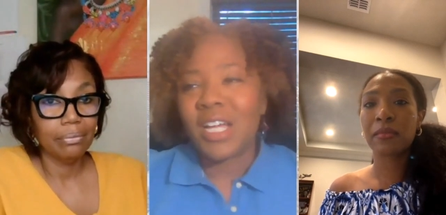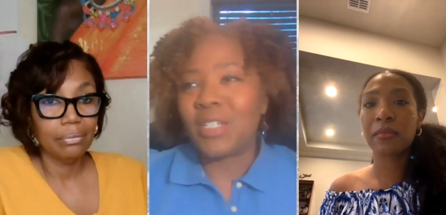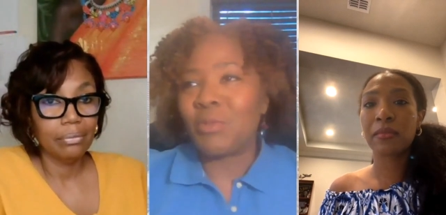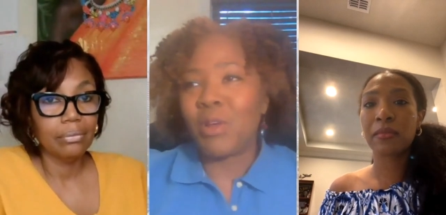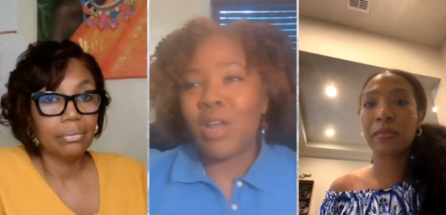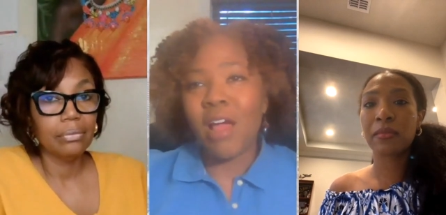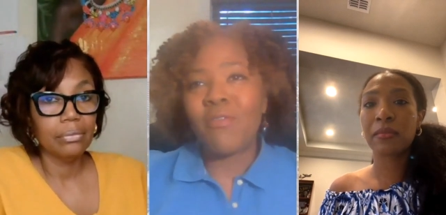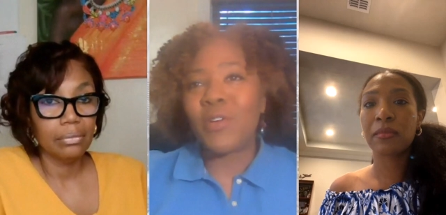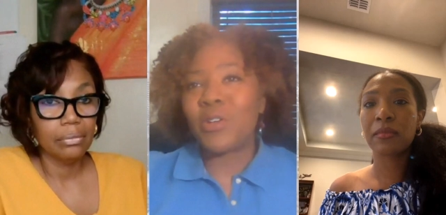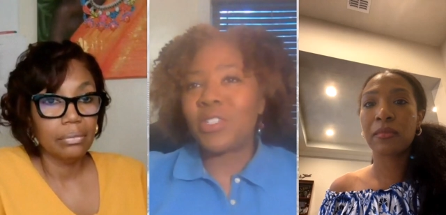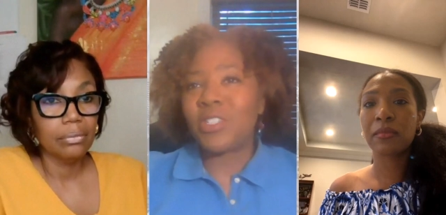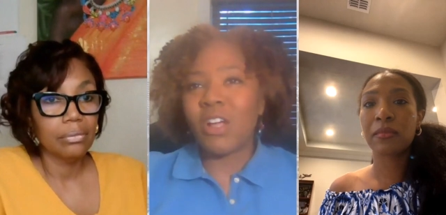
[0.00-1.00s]
Speaker 1: Because when I
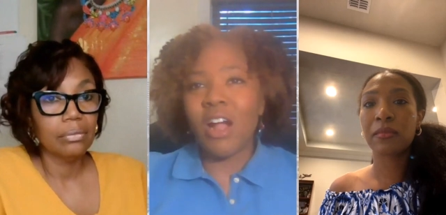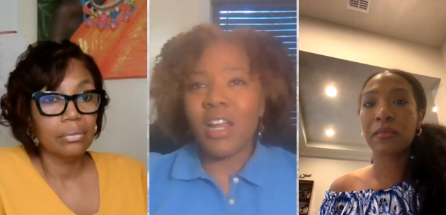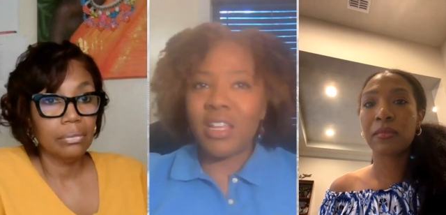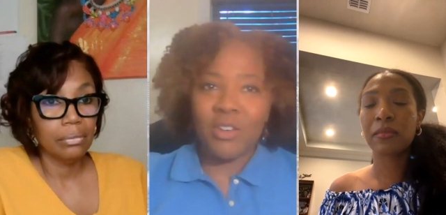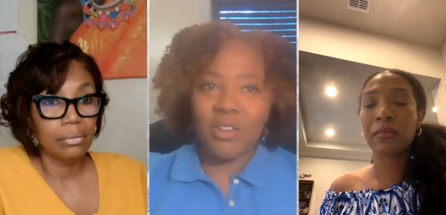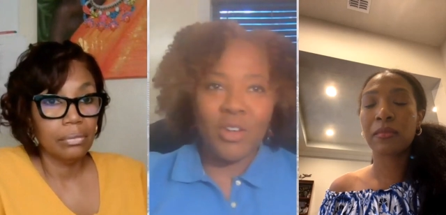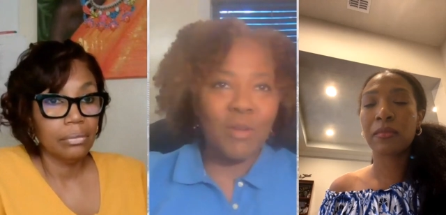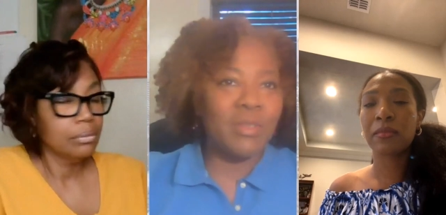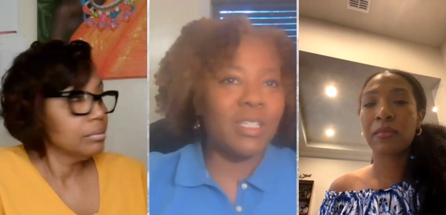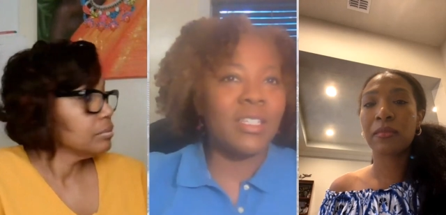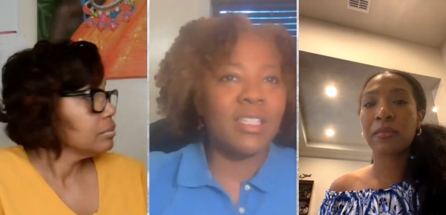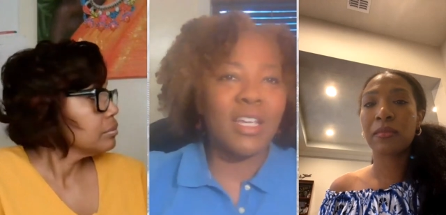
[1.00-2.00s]
first started, you know, it
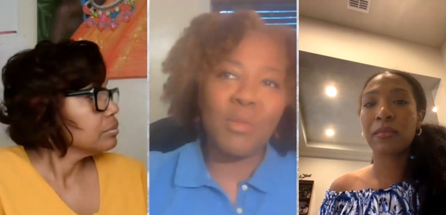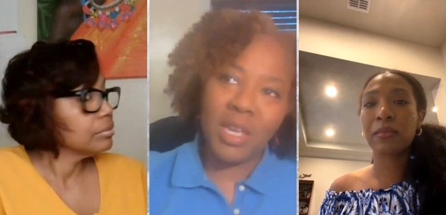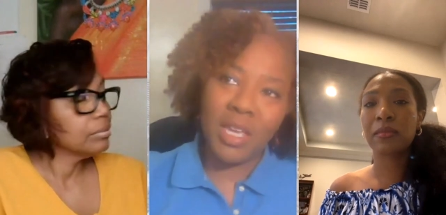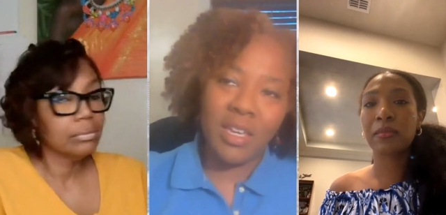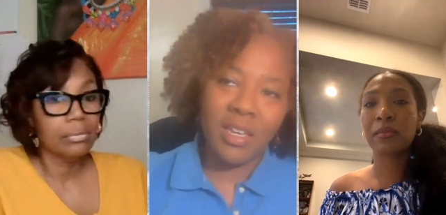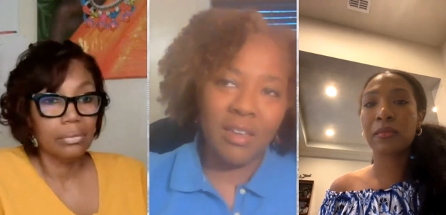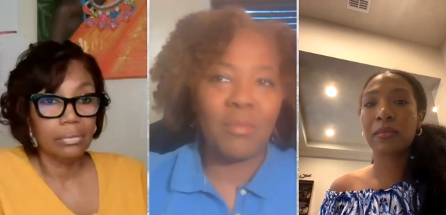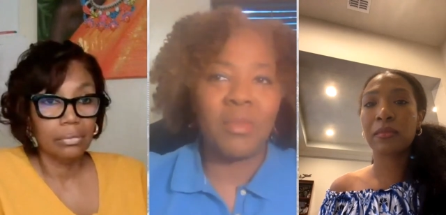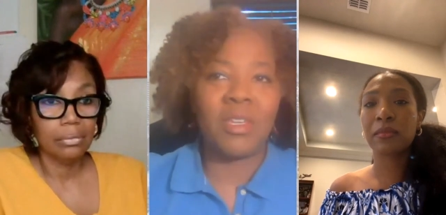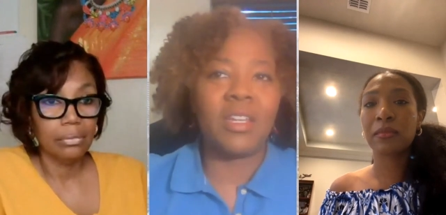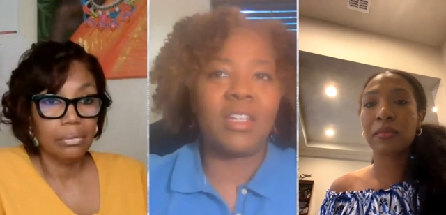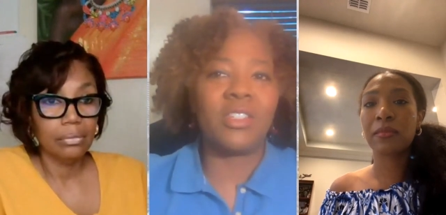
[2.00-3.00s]
was a summer camp.
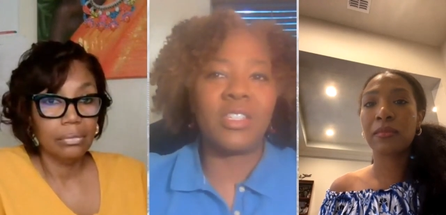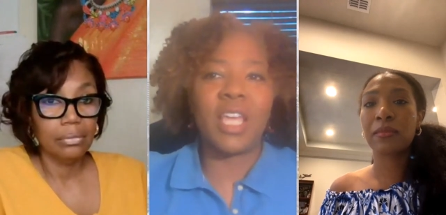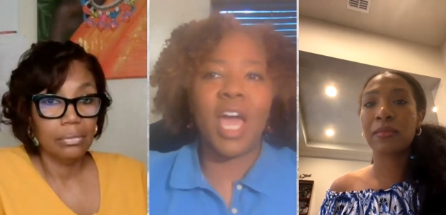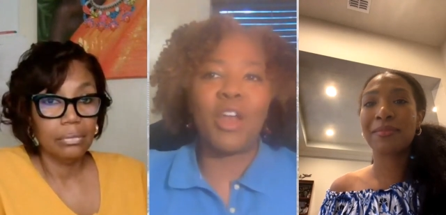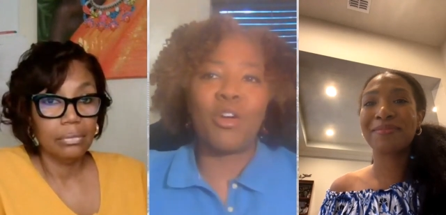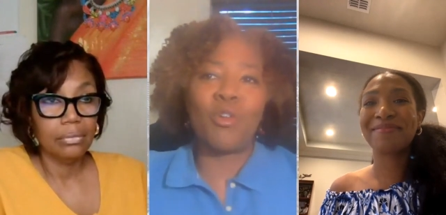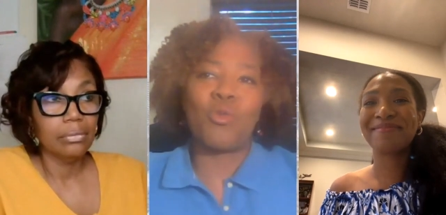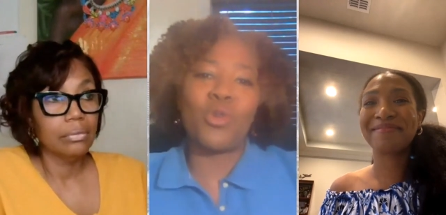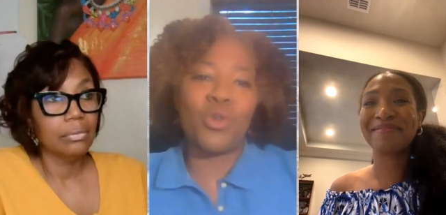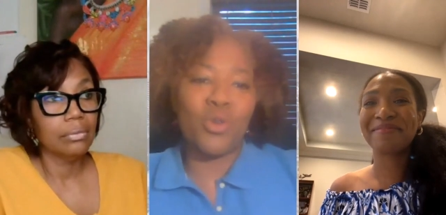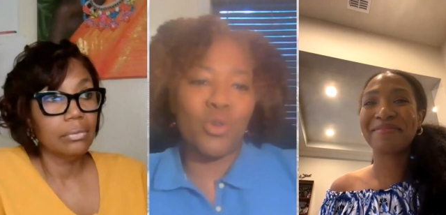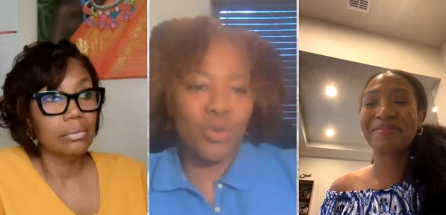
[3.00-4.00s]
Then it just kind of
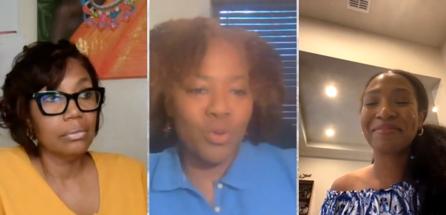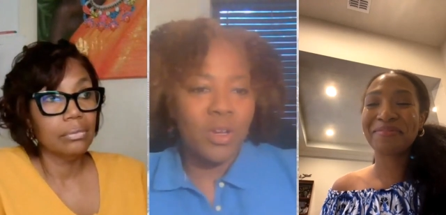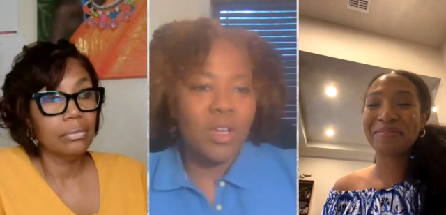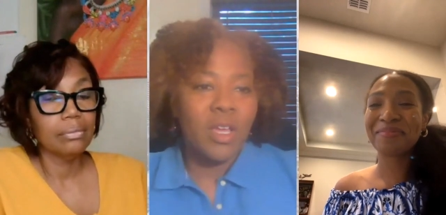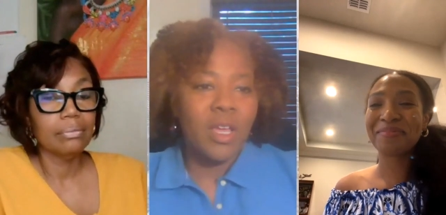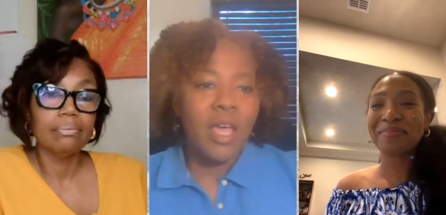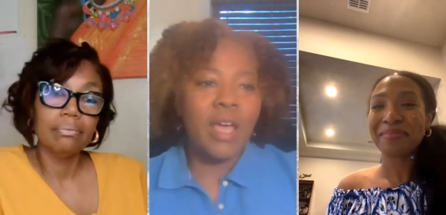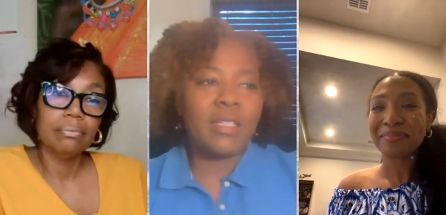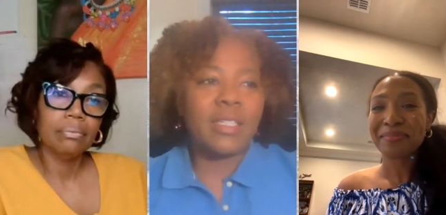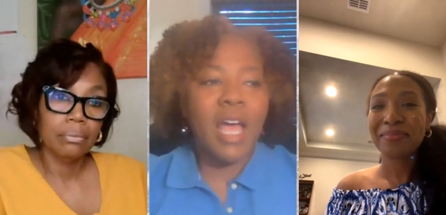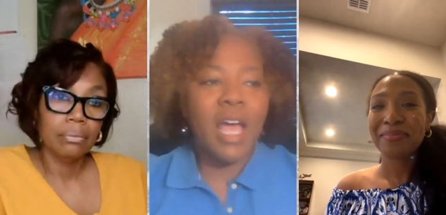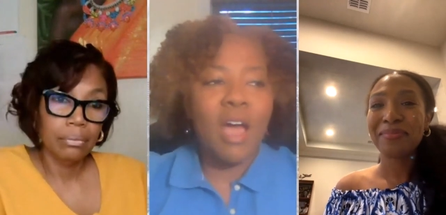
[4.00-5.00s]
grew
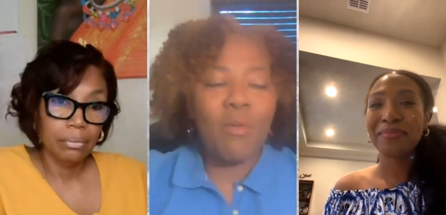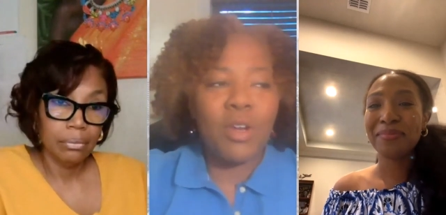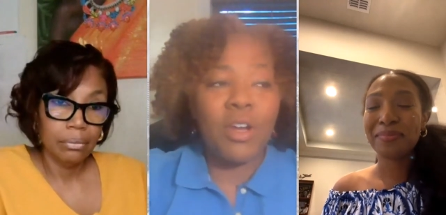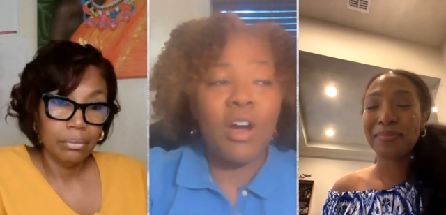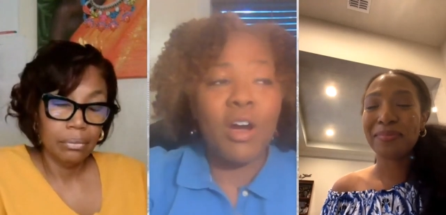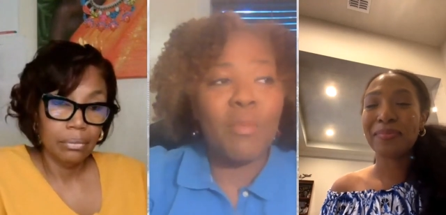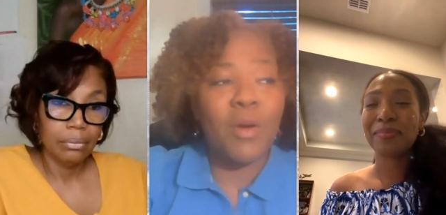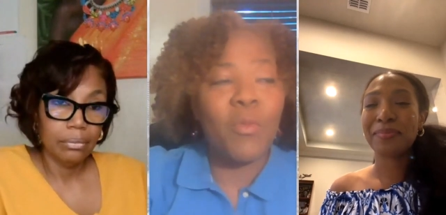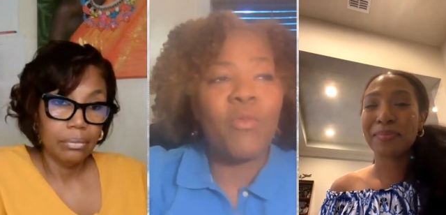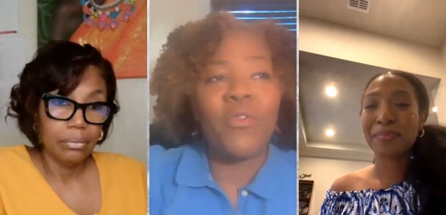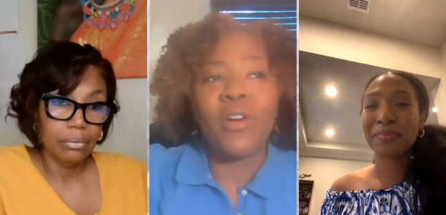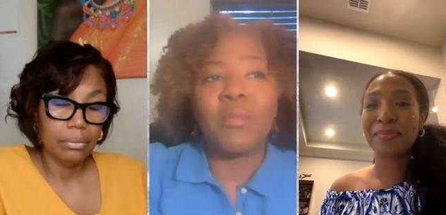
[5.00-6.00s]
as time went on.
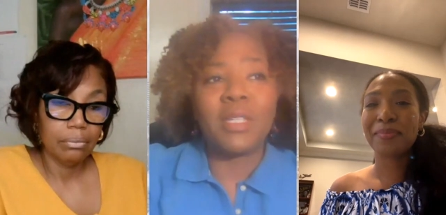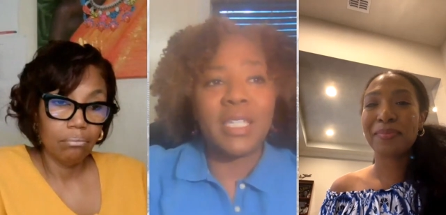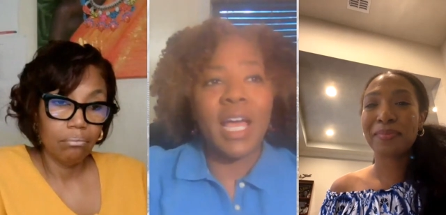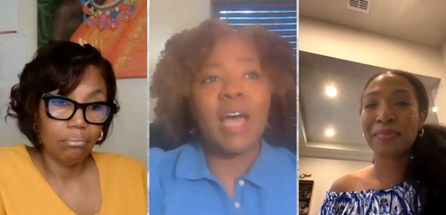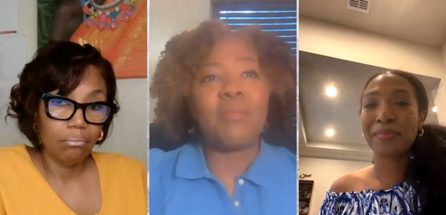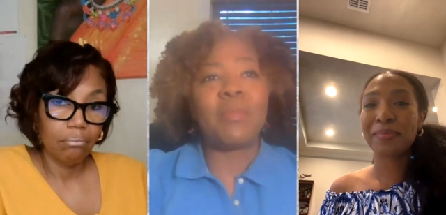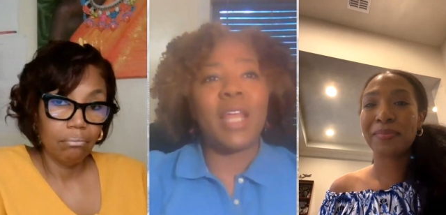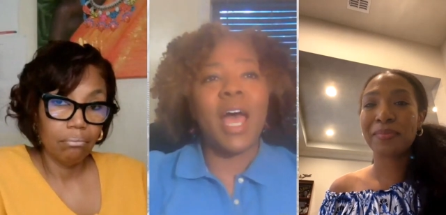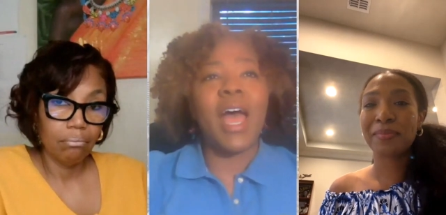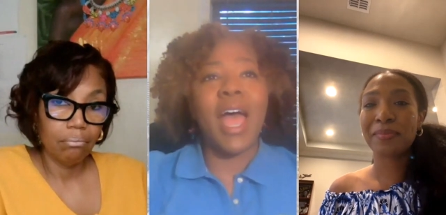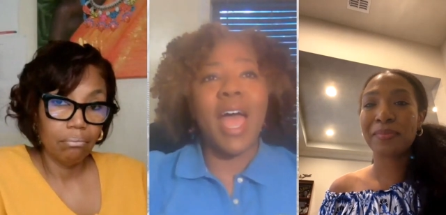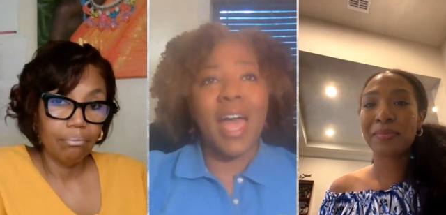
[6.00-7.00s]
But from the time that
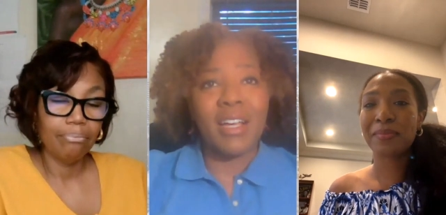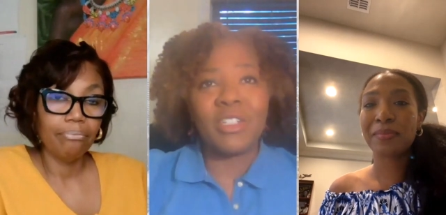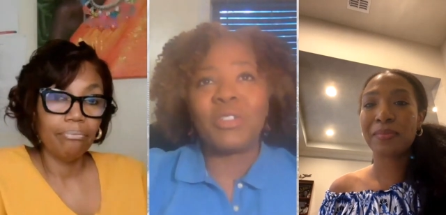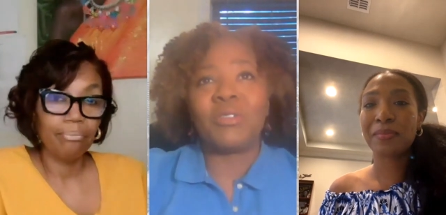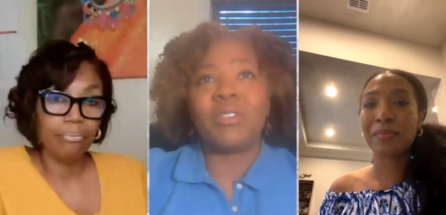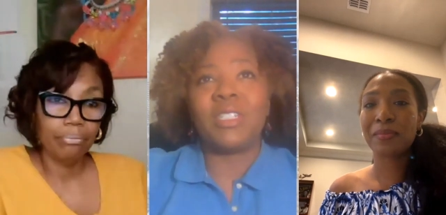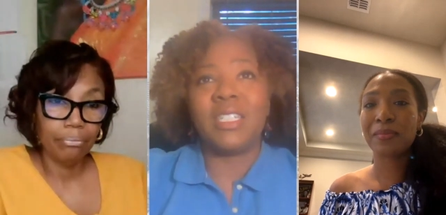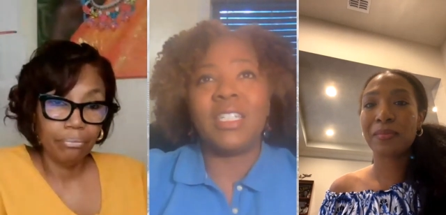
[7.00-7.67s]
I actually